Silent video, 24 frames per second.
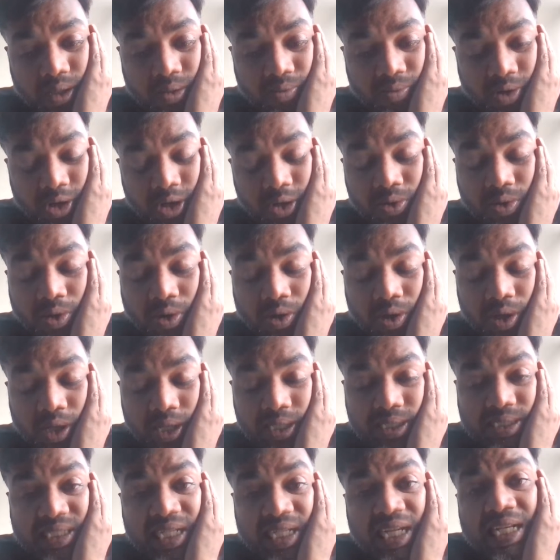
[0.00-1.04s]
do you call,
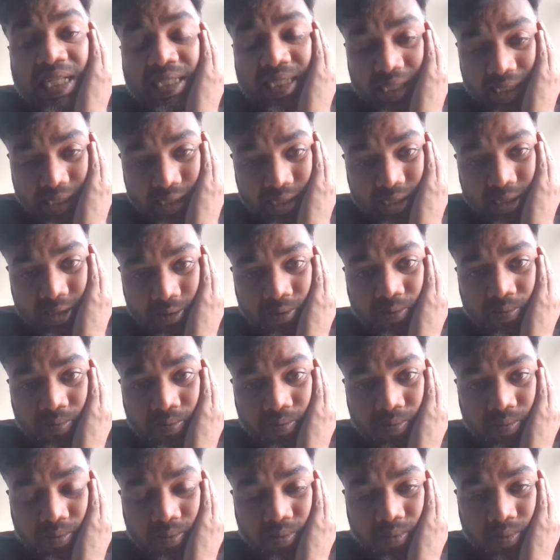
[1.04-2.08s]
skill sets,
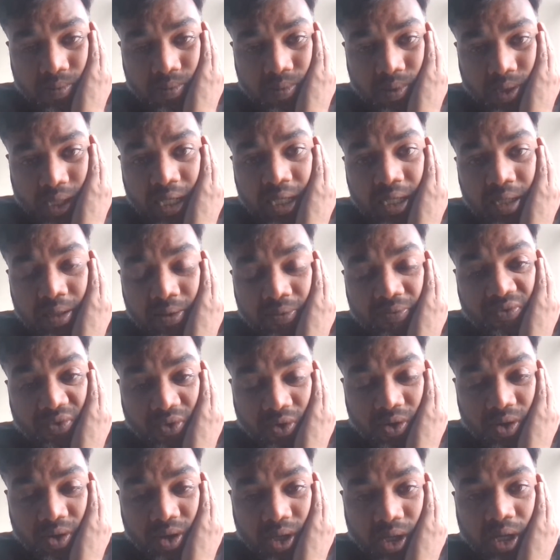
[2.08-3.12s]
right,
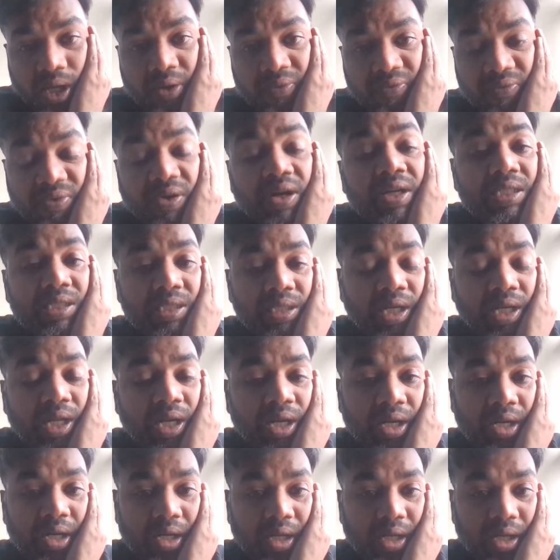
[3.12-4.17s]
for a
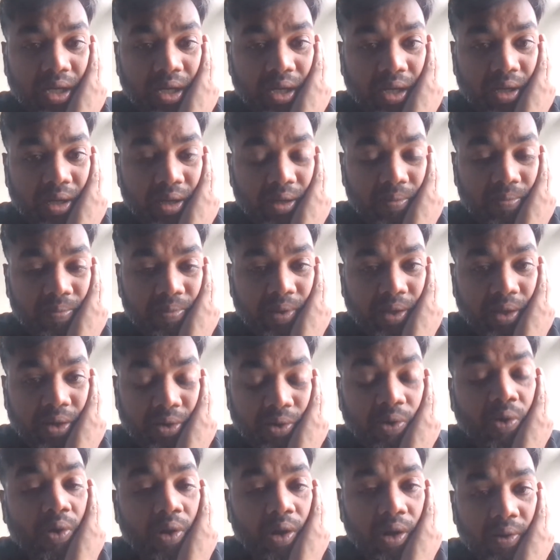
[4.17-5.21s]
functional
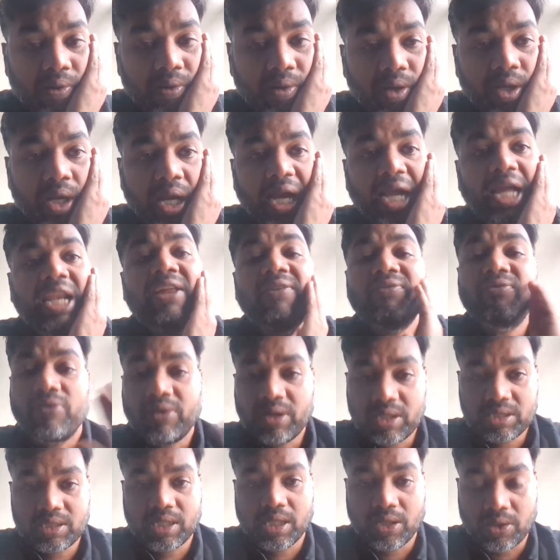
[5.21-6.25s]
role, any
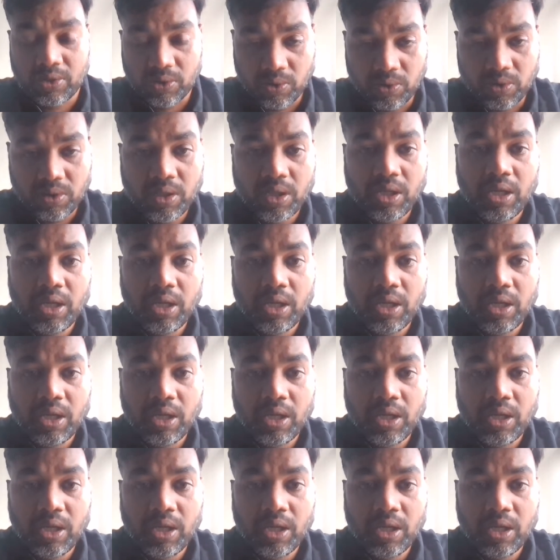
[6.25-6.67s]
functional role.